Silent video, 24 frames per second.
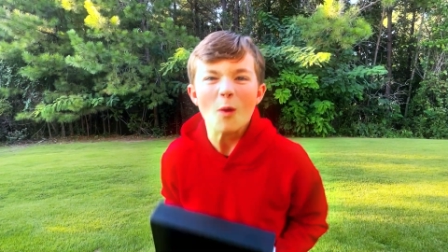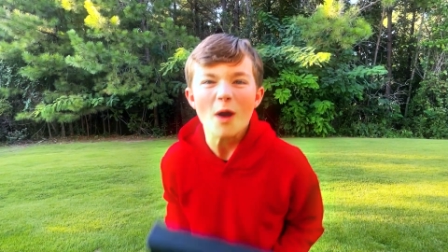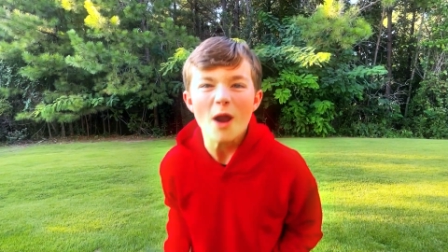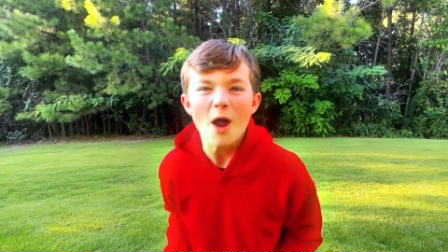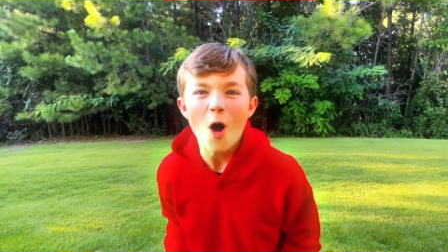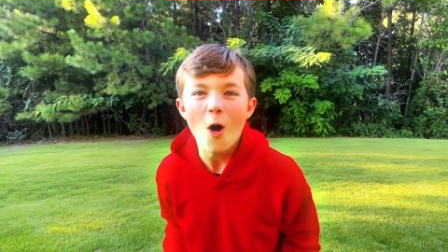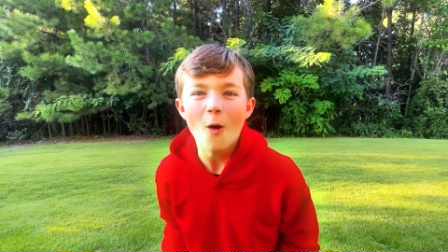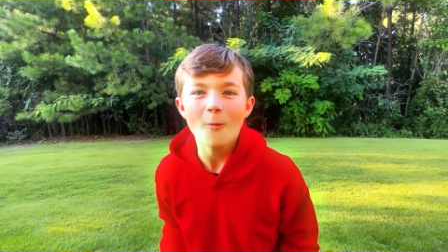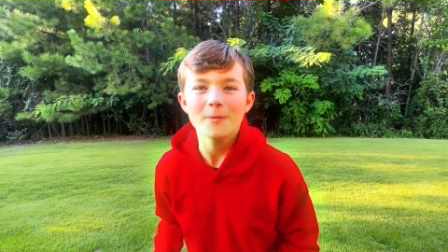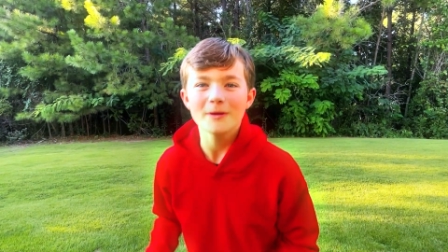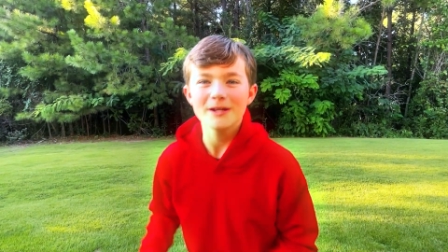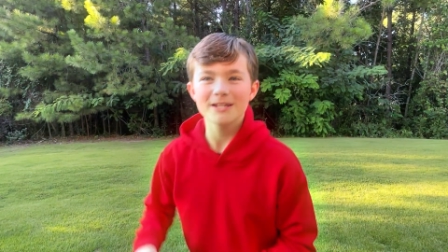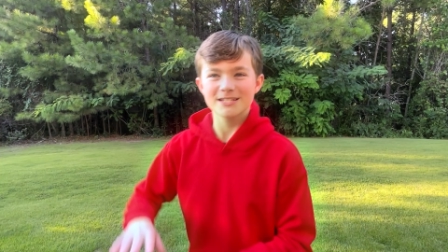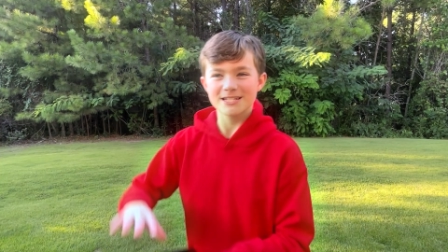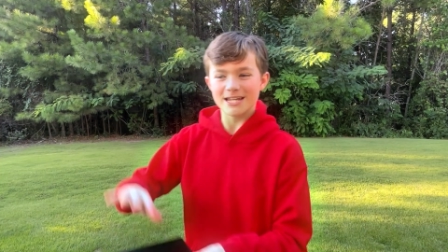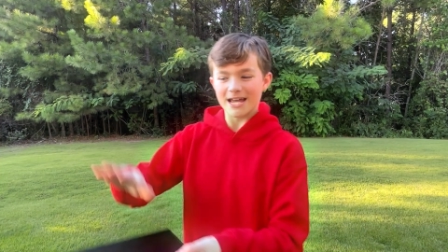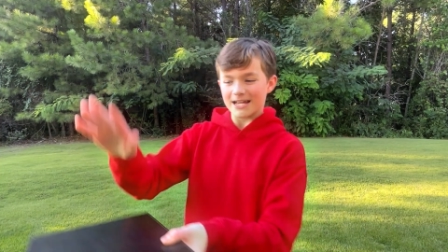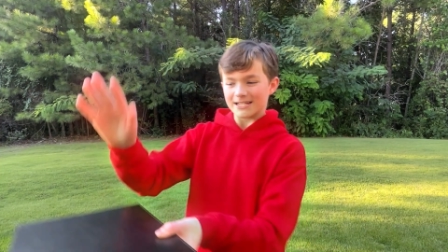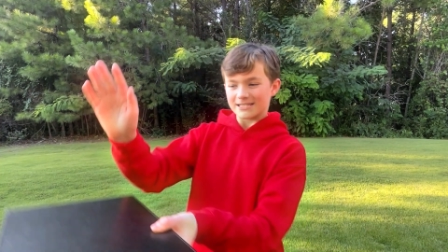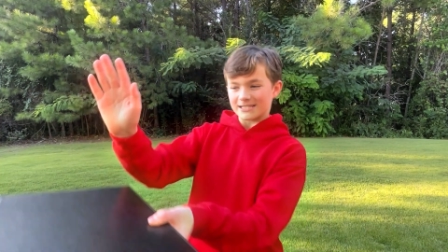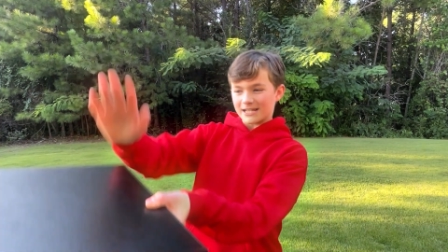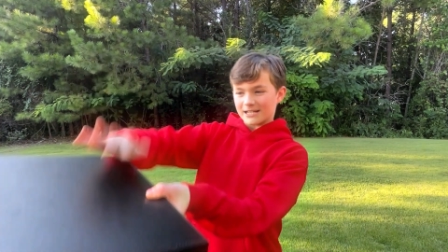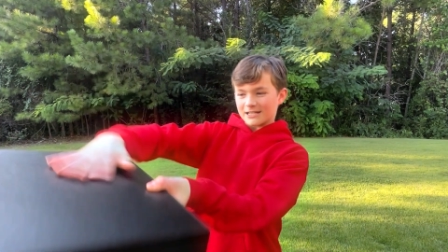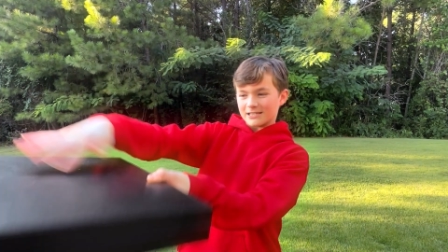Little bit the
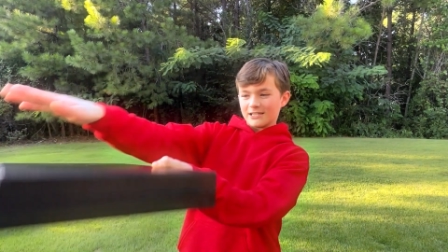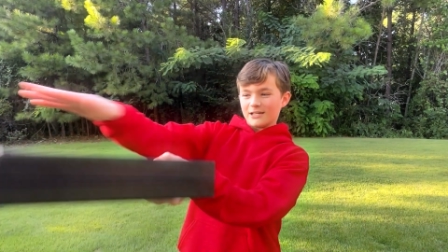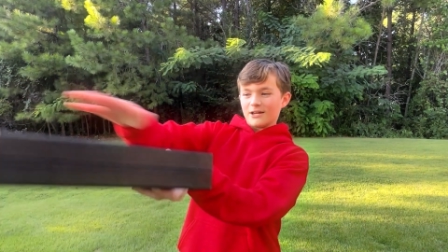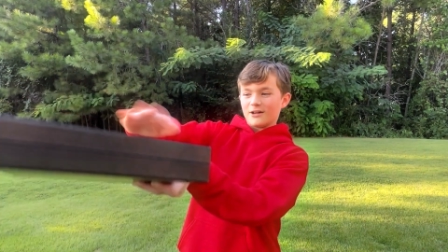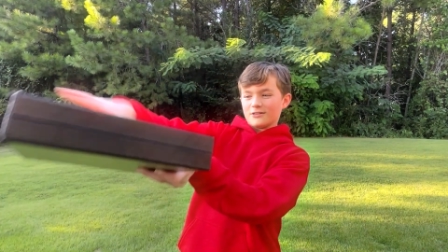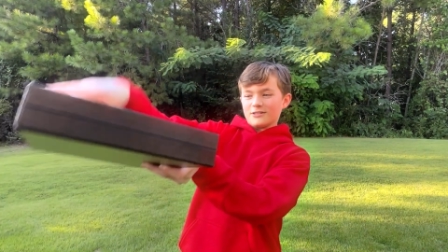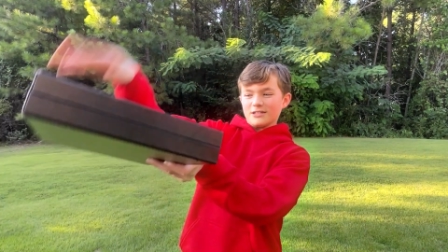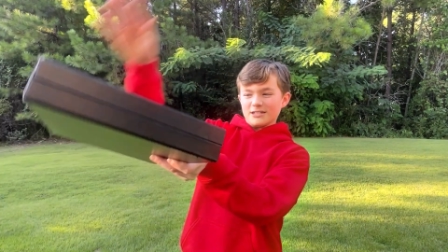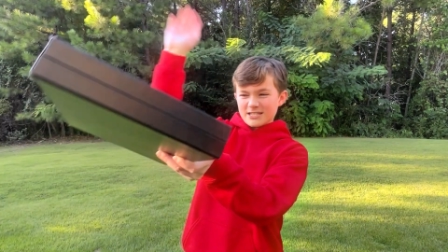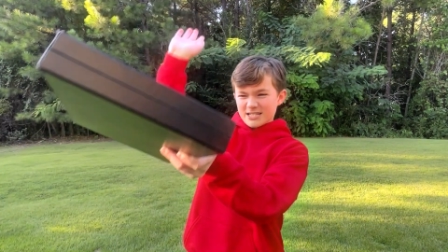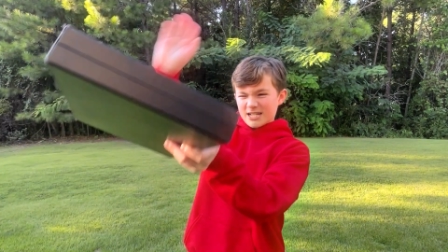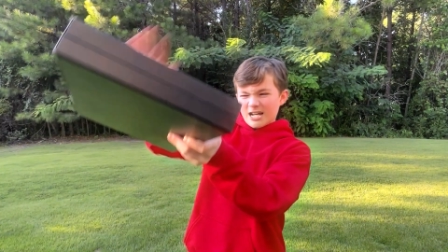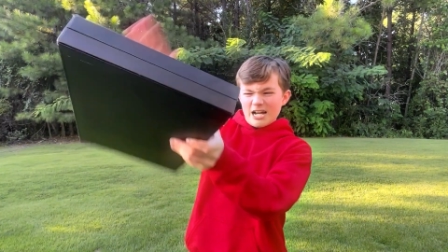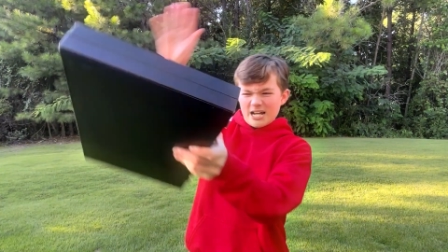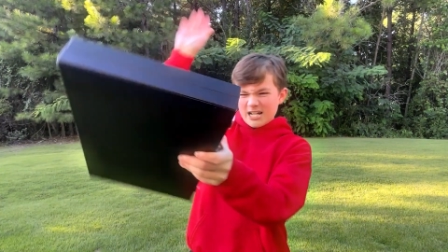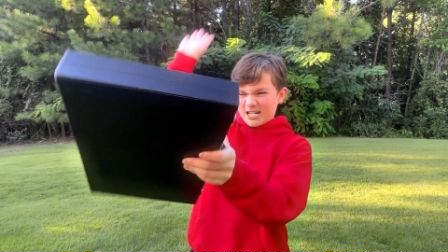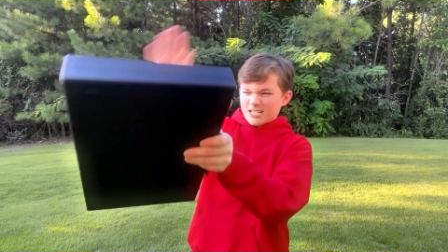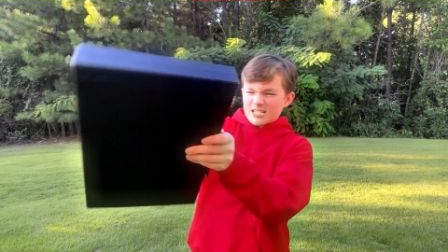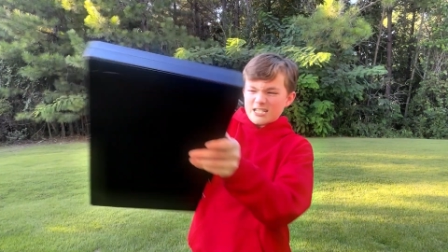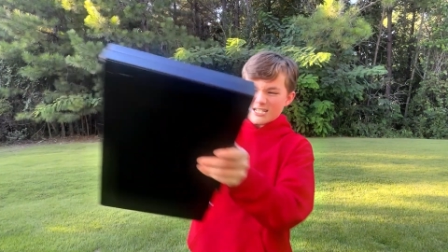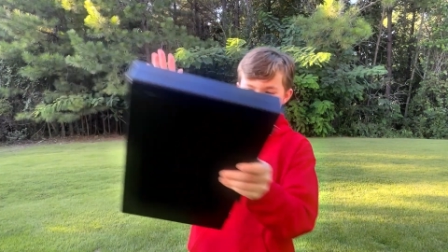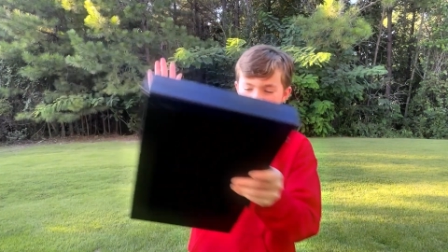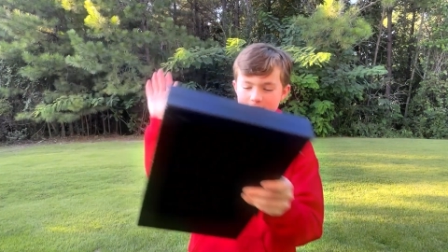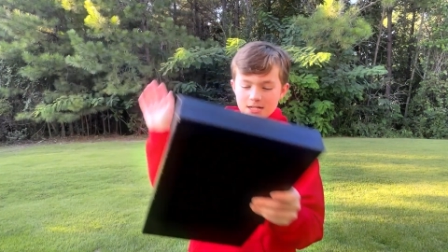chest, I clean on the
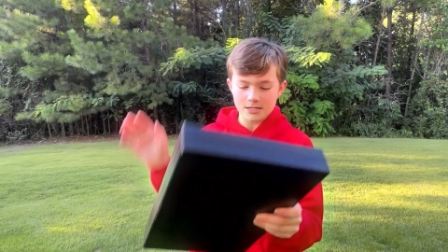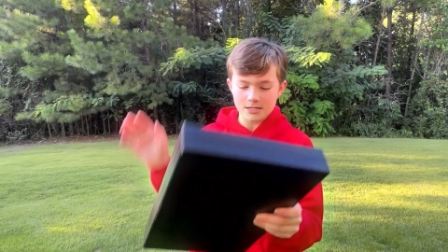dust.